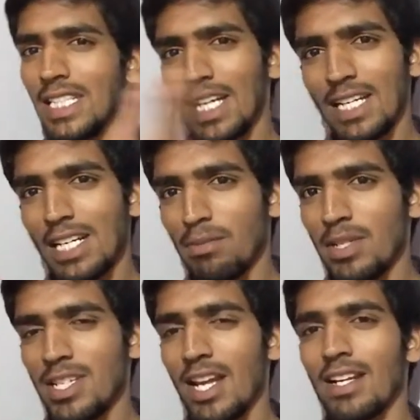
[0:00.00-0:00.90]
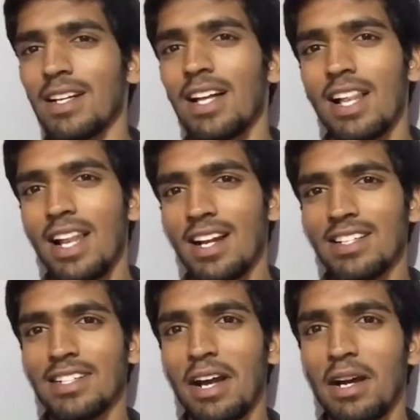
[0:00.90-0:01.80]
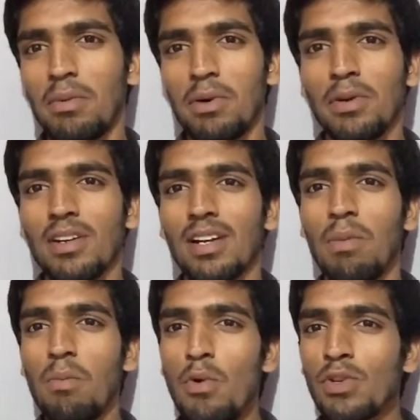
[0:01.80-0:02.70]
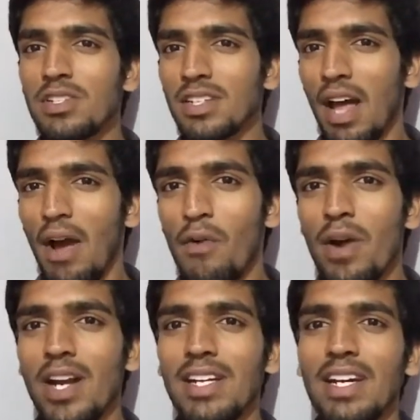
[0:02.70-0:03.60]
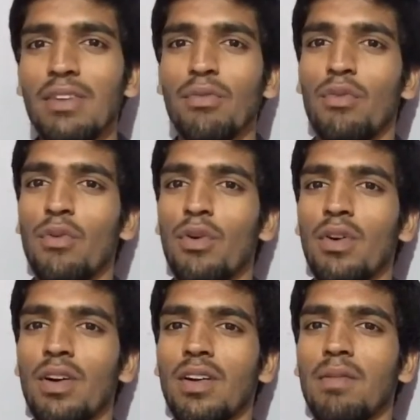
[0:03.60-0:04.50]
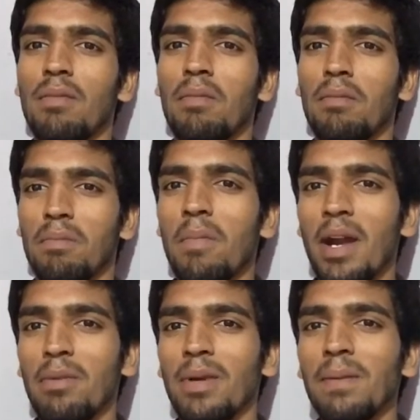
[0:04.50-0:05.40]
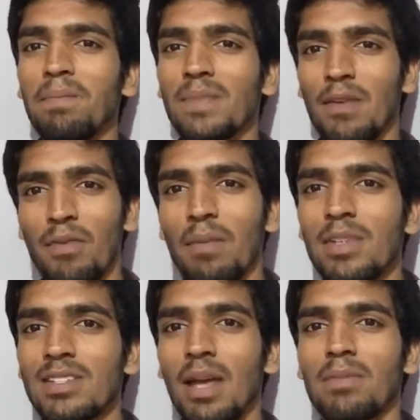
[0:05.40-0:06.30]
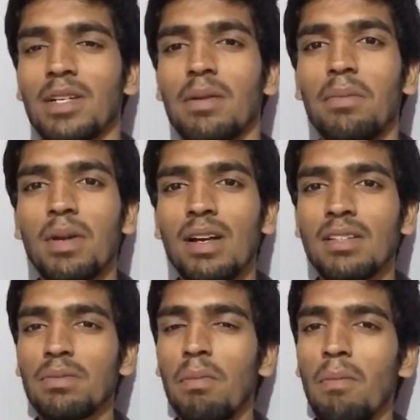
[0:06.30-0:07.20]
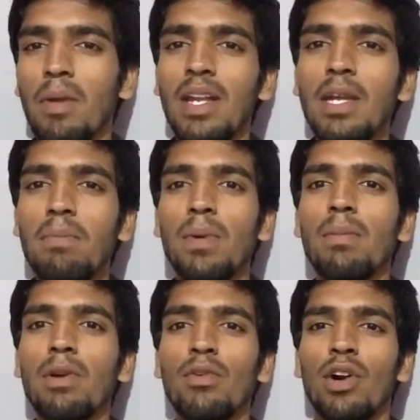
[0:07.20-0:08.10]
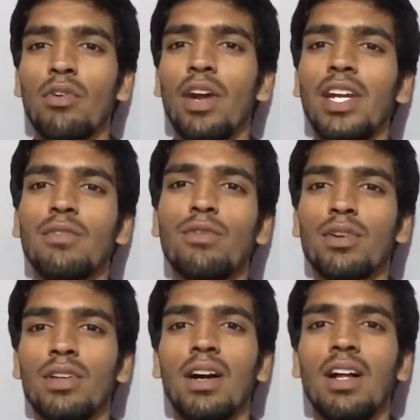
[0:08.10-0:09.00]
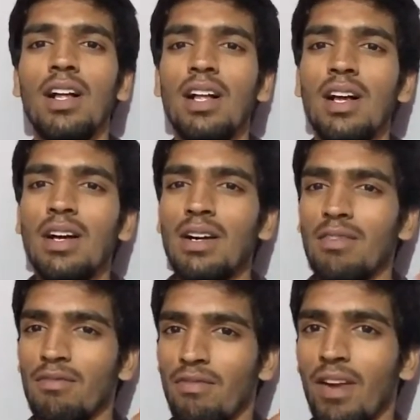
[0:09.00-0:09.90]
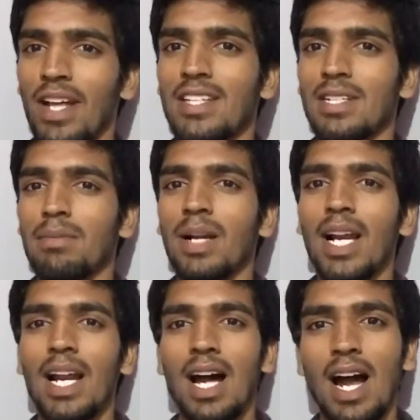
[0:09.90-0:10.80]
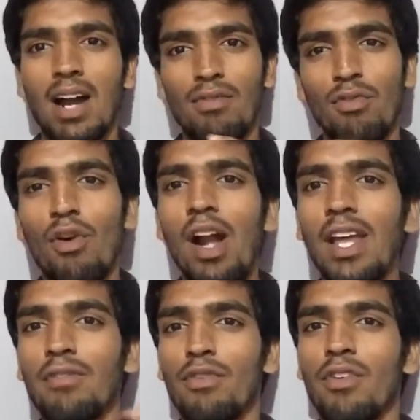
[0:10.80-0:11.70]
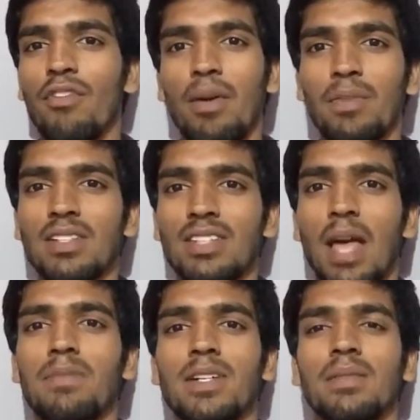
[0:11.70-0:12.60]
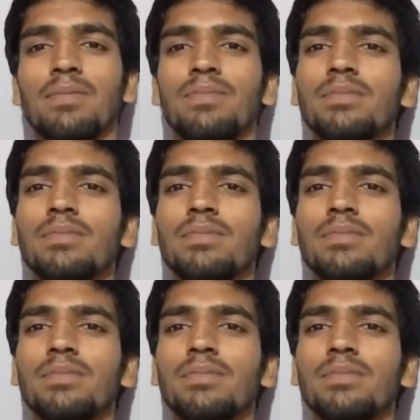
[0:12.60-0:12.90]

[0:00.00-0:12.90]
Taking it beside, let's talk about most awaited phone might be from the Samsung, because many people were waiting for the flexible or folding phone from the Samsung,